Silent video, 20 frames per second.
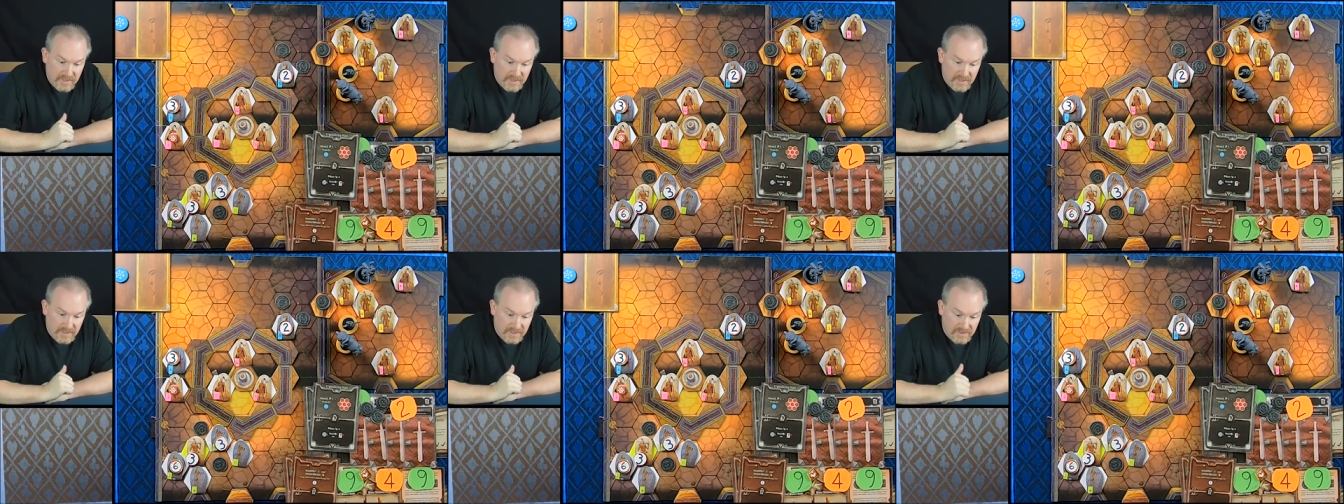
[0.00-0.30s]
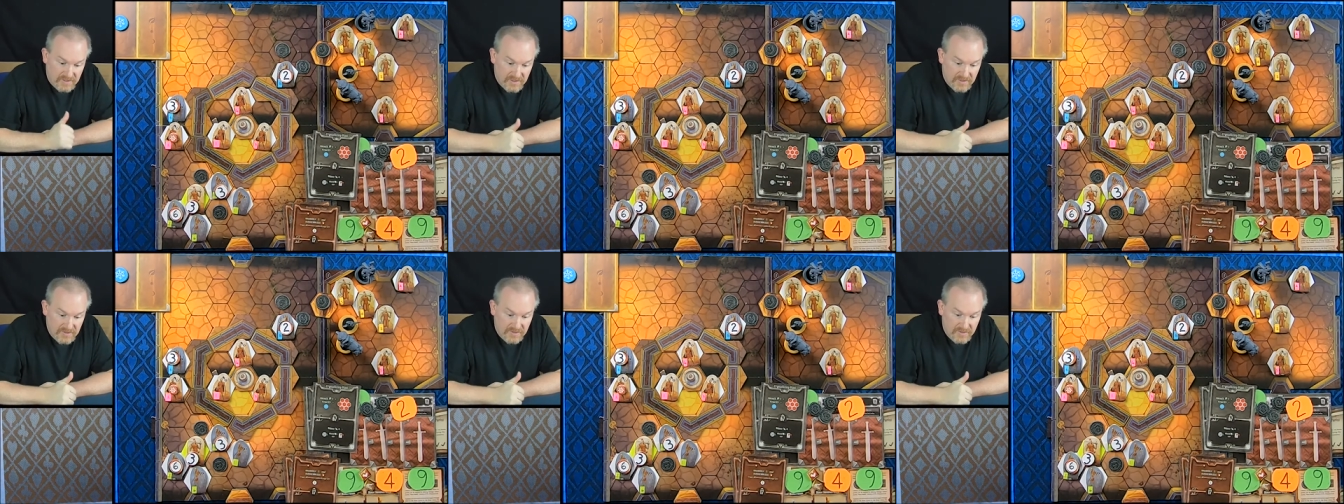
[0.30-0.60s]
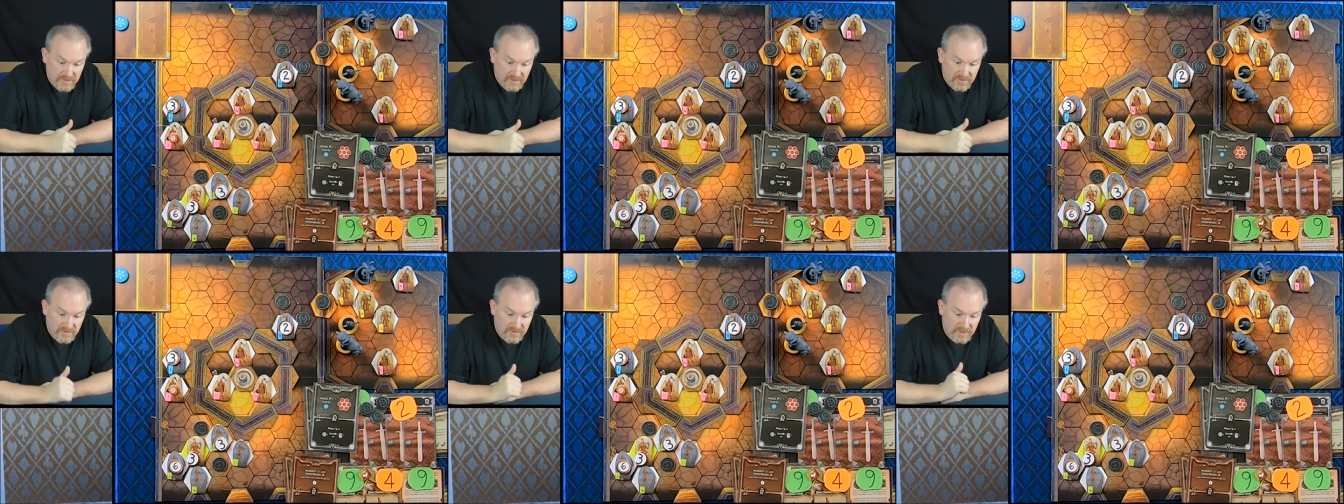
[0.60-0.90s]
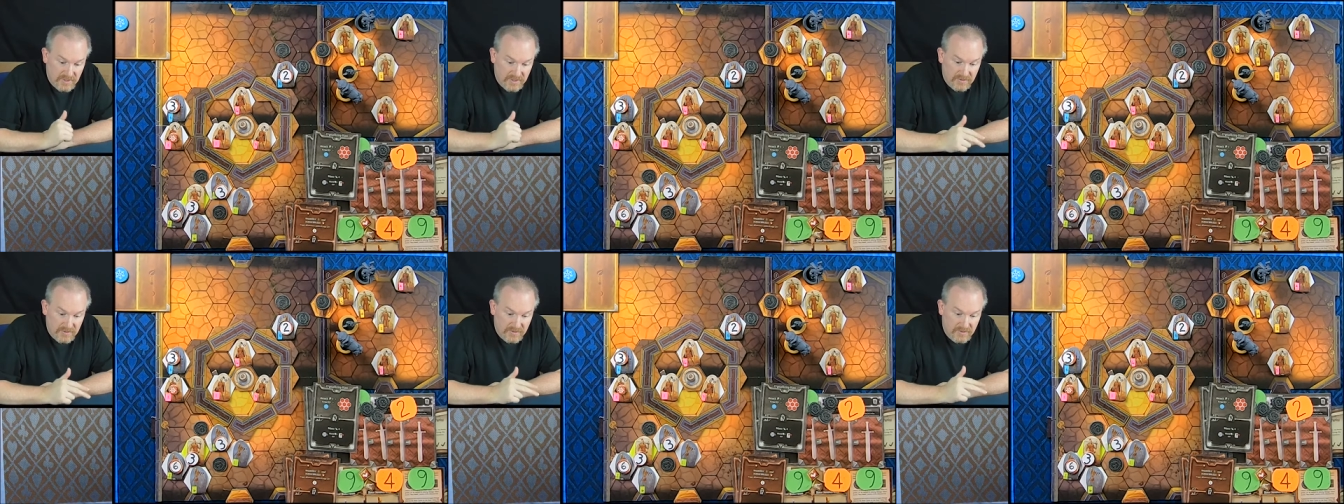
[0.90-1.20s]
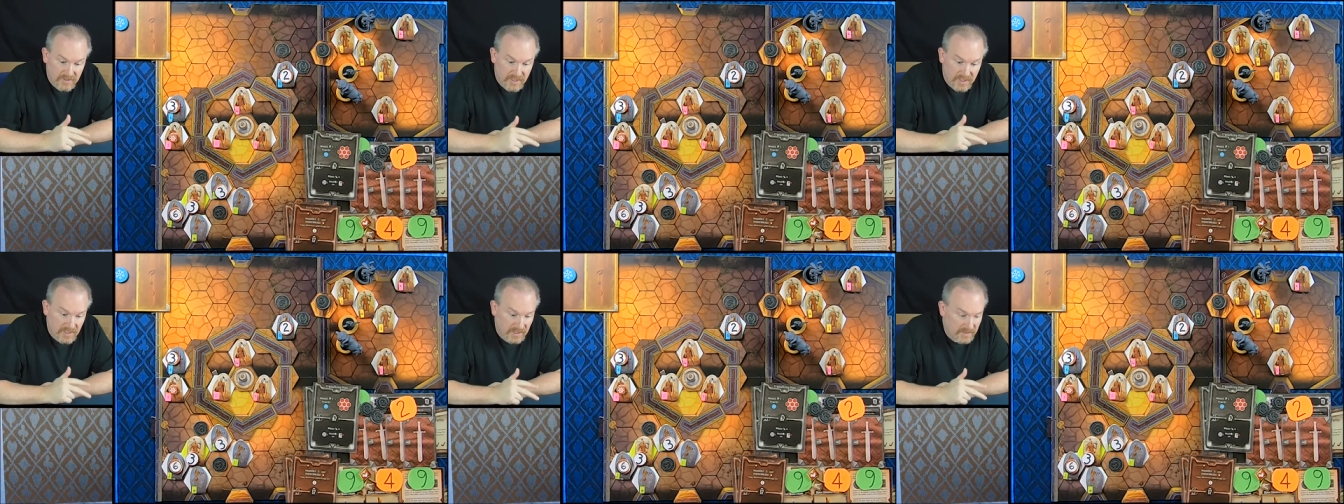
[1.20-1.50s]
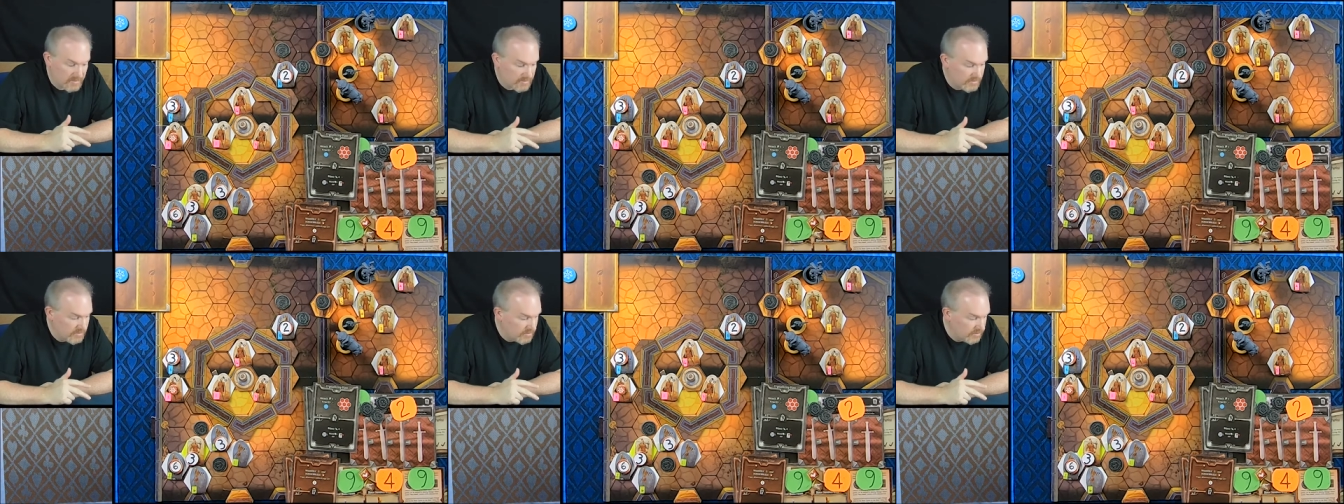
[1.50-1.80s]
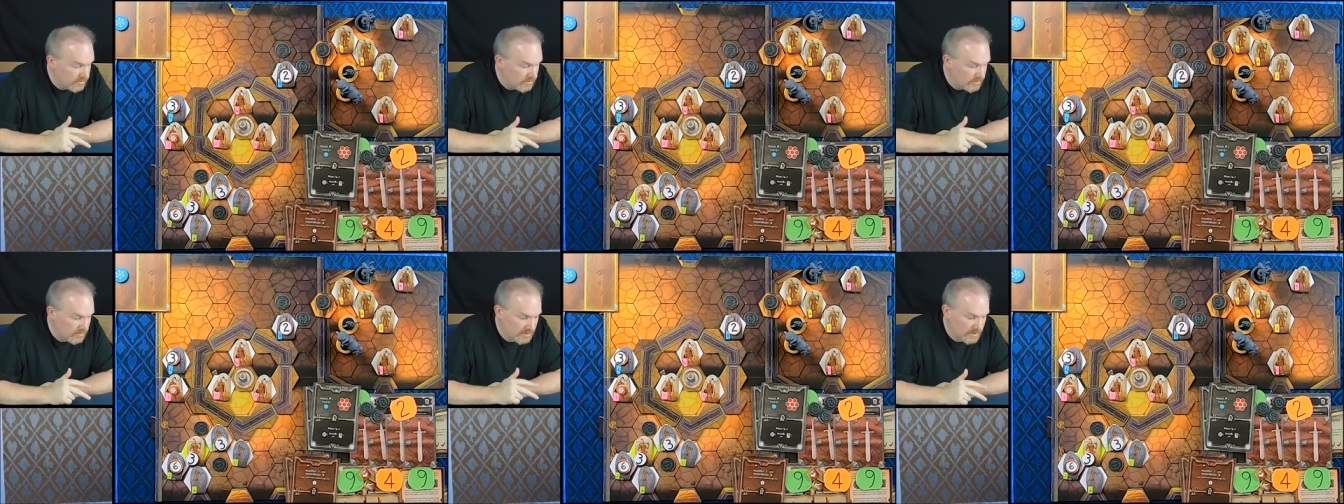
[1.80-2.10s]
an additional shield and
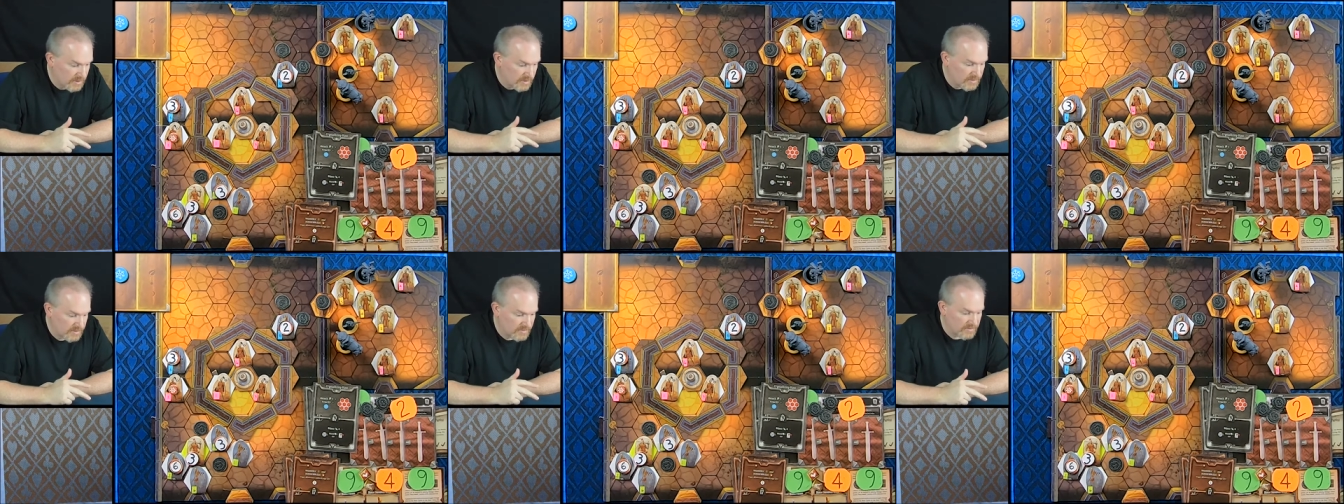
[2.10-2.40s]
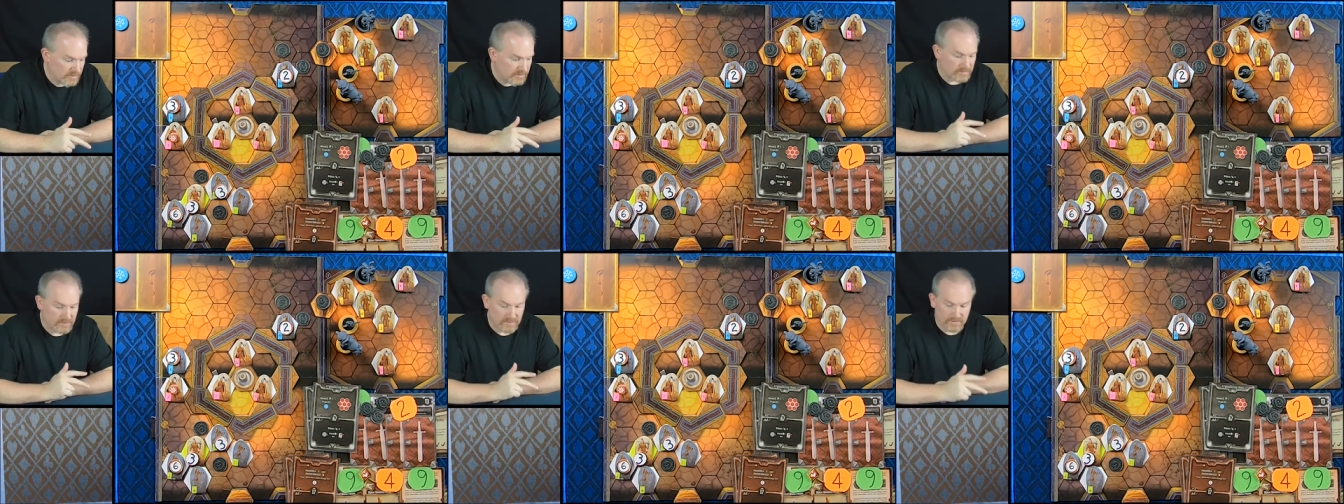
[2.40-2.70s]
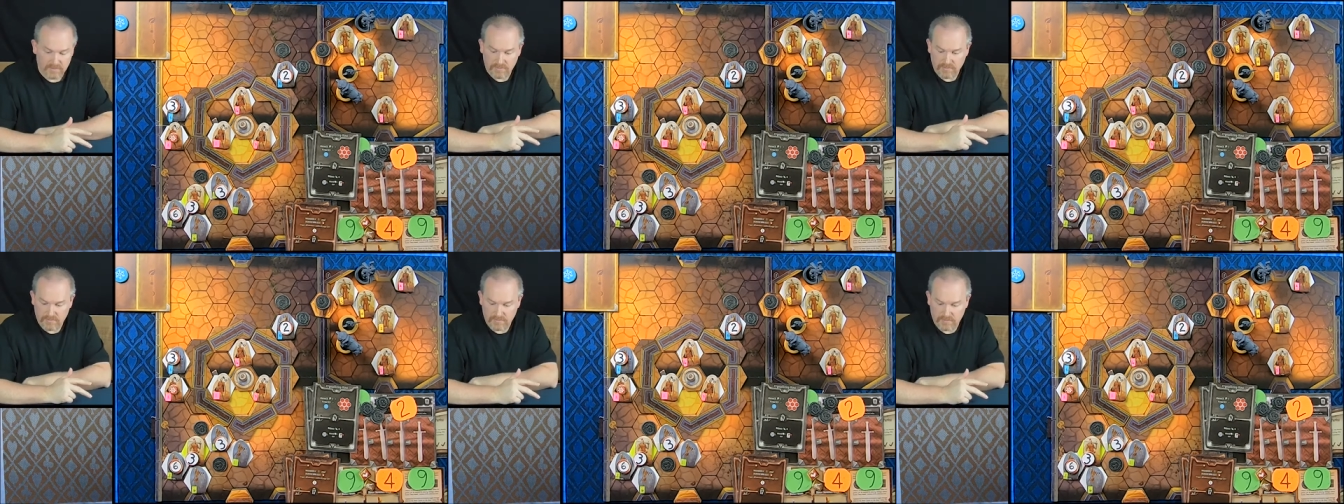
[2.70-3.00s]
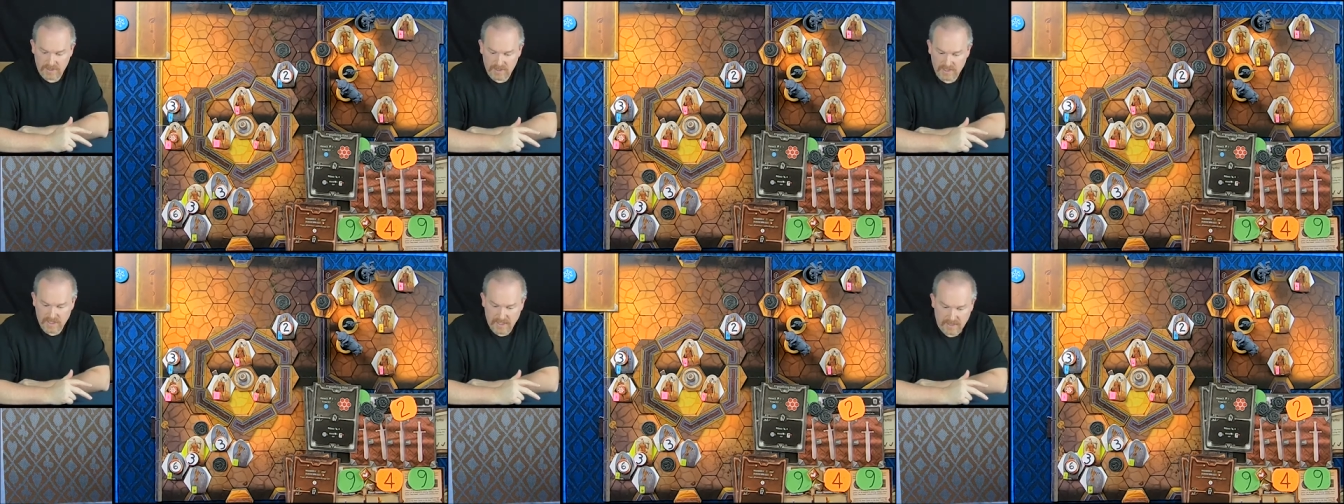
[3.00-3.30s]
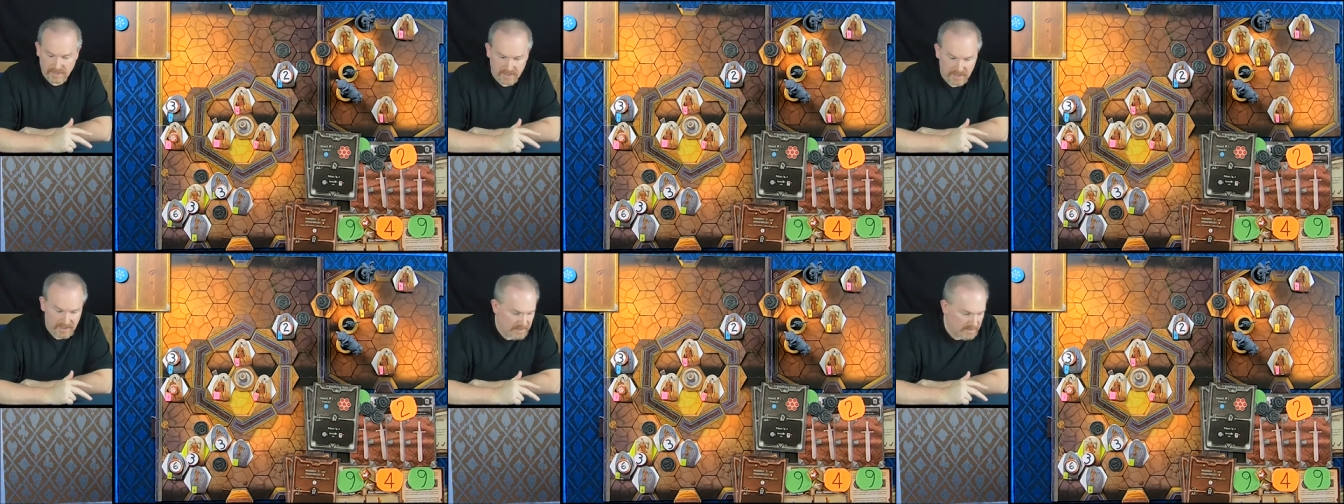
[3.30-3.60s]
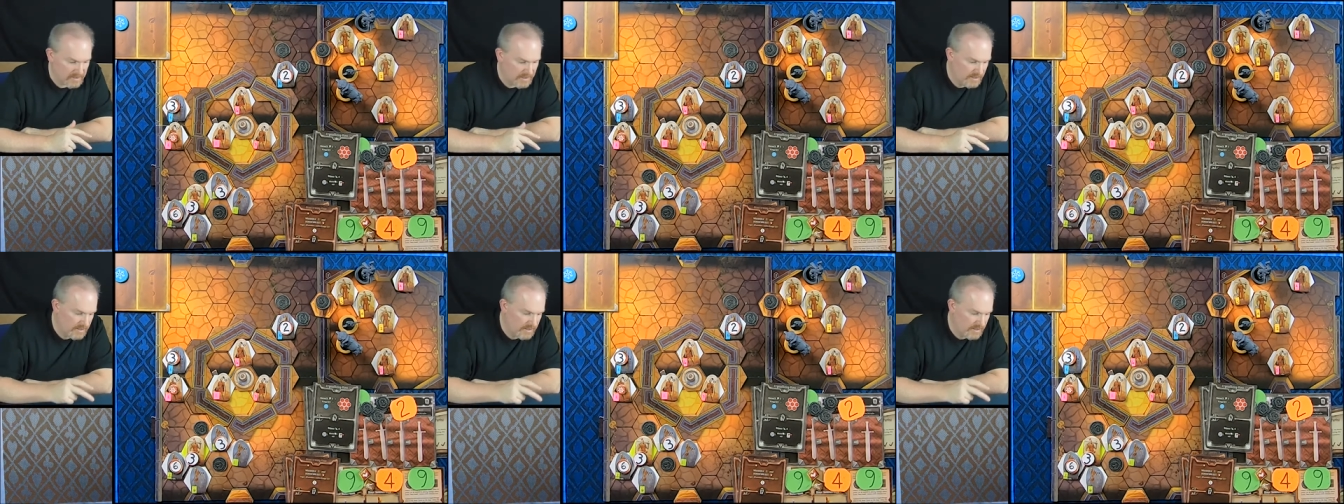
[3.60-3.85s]
2 additional retaliate.